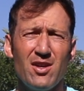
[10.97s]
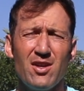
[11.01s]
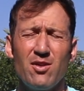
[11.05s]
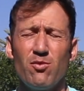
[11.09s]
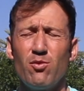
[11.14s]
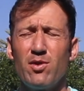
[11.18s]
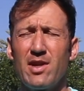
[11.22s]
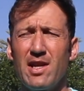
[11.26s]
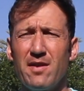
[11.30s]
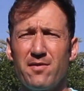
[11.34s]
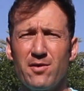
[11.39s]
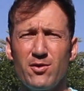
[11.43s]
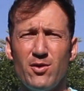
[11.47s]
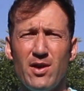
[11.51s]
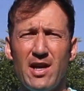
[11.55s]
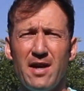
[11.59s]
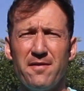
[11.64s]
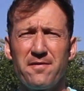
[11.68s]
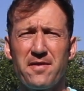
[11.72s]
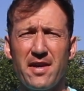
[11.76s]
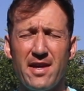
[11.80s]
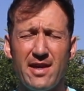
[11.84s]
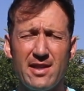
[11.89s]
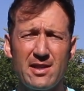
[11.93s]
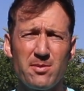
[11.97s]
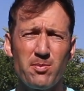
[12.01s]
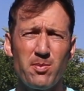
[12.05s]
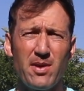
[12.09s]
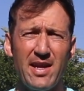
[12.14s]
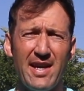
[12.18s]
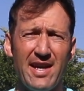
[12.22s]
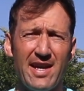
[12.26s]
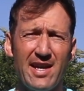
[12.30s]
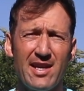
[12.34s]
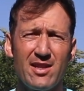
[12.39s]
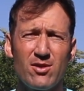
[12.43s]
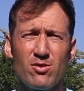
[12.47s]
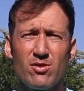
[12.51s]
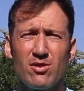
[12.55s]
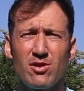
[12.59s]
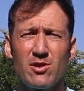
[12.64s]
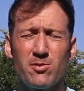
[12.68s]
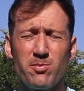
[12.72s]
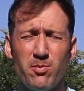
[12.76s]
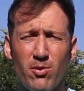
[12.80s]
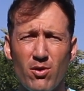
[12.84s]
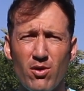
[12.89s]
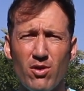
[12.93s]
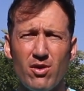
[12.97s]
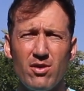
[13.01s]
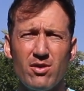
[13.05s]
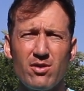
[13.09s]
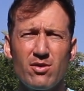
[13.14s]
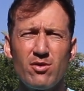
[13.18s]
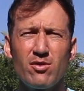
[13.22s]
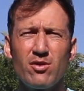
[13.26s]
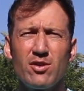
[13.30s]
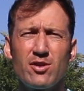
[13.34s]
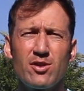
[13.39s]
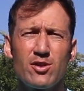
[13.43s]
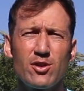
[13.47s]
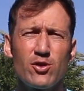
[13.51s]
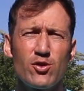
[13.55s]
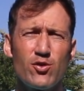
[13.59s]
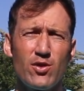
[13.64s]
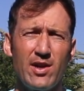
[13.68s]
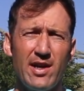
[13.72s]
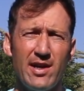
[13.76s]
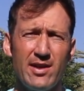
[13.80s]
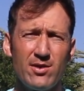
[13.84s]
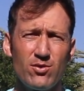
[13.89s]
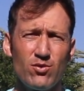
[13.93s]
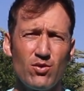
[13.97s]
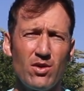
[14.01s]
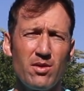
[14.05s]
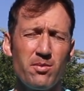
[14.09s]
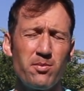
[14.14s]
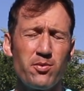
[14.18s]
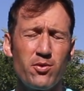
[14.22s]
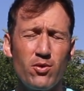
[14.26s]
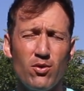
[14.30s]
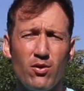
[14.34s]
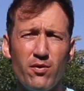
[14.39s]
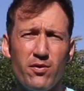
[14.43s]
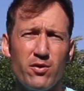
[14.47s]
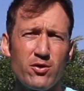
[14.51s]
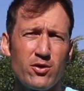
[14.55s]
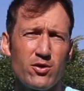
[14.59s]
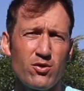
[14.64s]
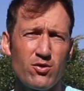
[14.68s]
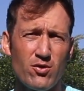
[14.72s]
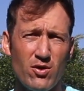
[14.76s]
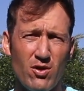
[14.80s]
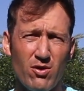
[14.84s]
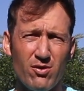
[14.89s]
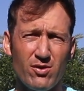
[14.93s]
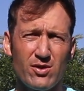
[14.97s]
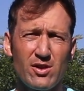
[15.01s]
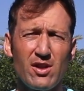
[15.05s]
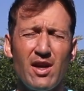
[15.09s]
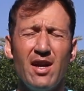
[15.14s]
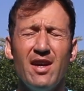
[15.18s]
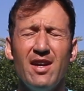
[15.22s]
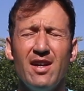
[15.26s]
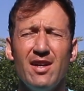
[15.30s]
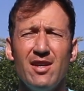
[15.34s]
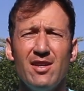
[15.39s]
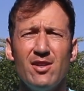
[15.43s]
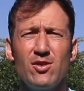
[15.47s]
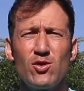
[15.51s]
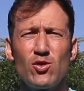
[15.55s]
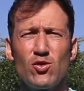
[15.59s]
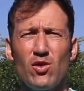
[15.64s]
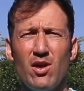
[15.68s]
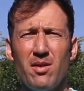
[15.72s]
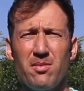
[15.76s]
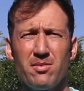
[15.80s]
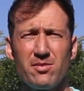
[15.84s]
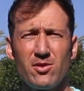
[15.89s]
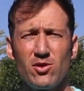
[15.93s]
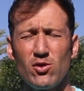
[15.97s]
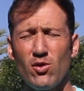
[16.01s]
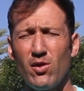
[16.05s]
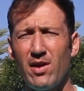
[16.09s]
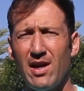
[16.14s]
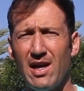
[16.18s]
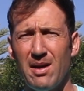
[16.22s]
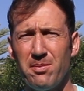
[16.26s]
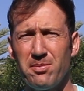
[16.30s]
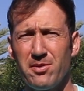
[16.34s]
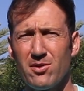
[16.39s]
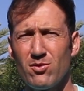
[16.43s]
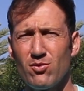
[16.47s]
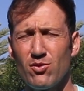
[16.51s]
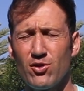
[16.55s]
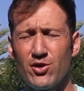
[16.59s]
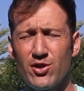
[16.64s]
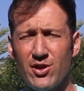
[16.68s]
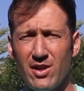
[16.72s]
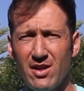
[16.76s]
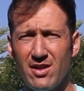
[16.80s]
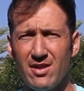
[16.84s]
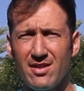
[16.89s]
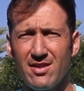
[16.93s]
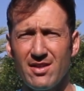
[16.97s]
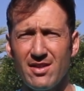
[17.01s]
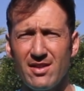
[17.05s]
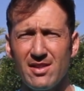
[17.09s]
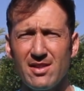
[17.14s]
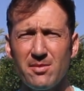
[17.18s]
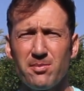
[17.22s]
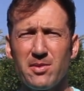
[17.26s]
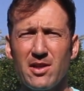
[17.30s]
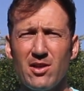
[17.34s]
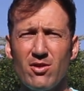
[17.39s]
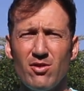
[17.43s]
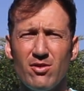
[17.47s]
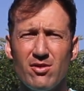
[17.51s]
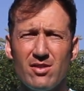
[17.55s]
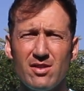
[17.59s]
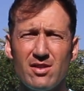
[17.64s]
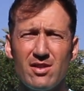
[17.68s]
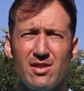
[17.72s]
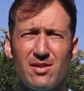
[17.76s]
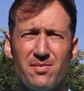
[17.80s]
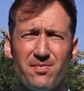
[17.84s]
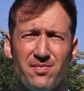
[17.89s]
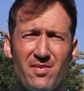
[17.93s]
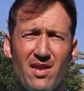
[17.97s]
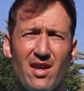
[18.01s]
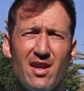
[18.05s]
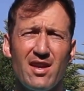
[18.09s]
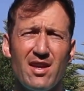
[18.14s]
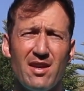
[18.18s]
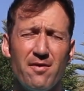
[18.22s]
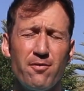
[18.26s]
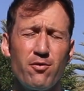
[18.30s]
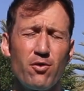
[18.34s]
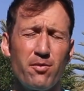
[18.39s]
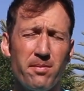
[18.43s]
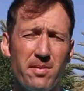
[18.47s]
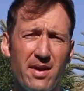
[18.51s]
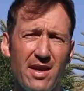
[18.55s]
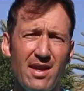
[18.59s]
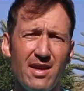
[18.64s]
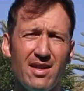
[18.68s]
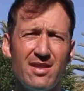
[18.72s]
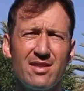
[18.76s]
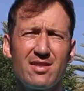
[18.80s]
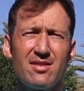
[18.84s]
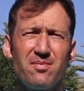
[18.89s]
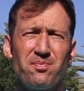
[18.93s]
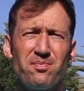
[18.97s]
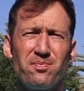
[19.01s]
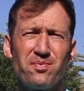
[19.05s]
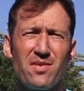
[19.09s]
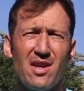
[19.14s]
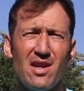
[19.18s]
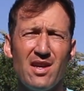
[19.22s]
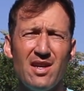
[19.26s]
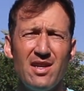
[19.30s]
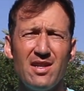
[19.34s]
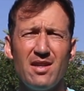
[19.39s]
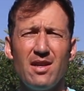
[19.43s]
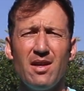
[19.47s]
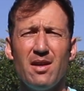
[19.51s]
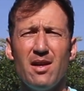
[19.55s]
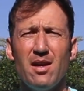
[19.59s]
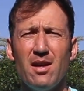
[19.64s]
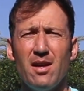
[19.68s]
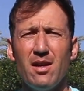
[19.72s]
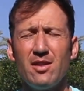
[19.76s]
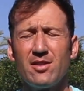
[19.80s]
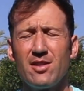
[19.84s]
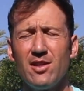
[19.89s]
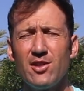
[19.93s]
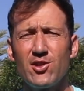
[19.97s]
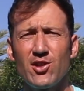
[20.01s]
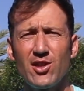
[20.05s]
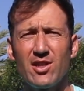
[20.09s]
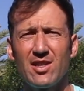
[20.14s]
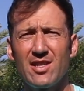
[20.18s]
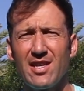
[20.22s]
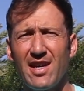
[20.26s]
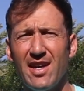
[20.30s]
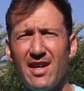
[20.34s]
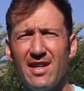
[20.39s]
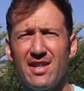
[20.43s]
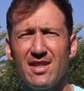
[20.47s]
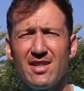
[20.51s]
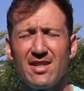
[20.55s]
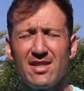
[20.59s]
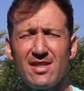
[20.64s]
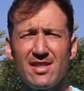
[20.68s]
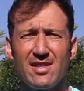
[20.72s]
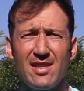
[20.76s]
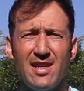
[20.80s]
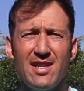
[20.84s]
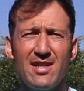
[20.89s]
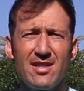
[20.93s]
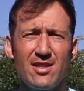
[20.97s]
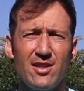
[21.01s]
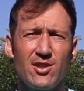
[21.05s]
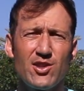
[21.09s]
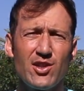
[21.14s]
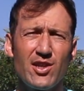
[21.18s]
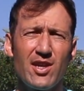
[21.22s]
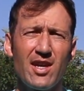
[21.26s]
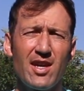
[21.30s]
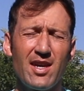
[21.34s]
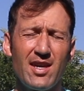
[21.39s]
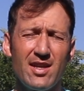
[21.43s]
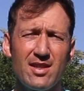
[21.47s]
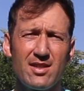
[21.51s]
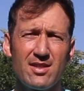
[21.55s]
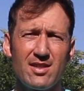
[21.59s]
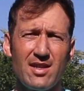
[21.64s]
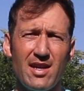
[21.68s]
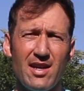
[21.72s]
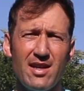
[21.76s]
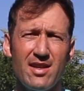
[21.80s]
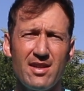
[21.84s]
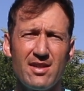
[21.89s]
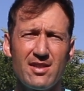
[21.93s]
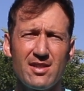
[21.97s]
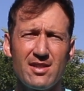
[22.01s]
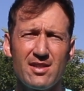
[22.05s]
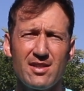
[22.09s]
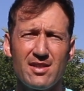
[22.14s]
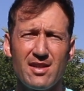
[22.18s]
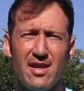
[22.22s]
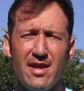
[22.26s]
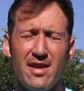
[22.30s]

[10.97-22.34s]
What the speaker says: whatever you have kids playing into the sport or you're just trying to improve your strokes. So I'm so happy to share this because for me, teaching tennis and teaching kids tennis,